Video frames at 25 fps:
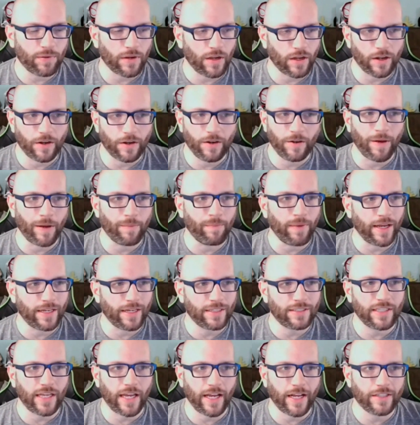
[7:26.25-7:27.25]
but I'm going to do my
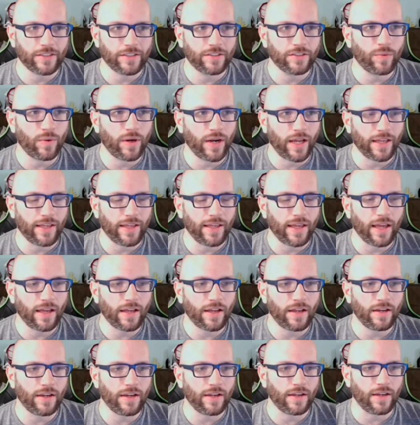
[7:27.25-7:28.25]
best to answer what I
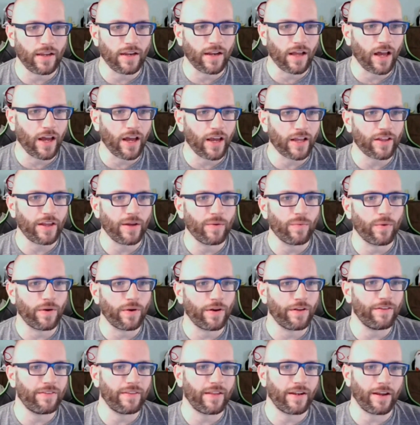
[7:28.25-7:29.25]
can, and highlight
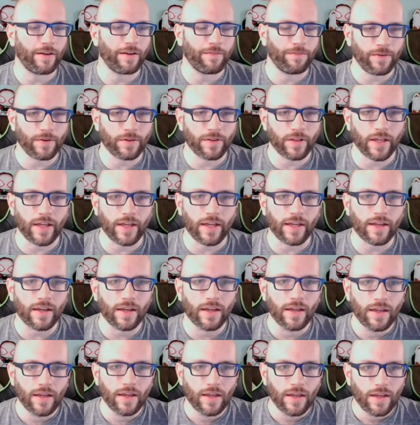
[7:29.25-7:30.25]
ones that I feel like
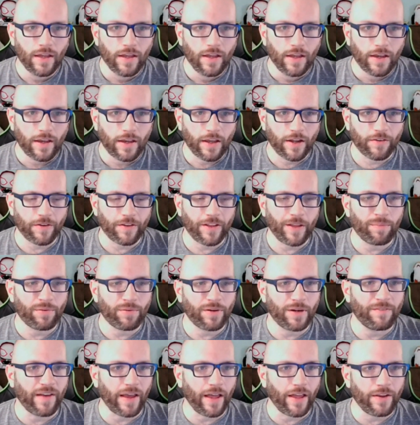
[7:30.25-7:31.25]
can really
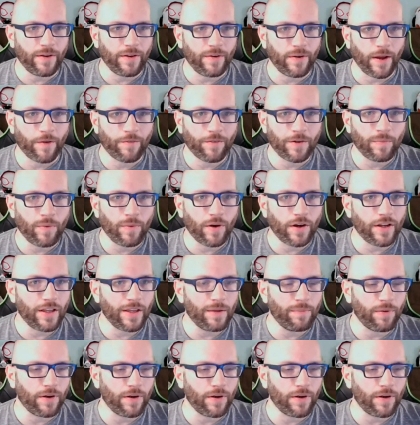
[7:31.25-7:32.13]
bring value to everybody.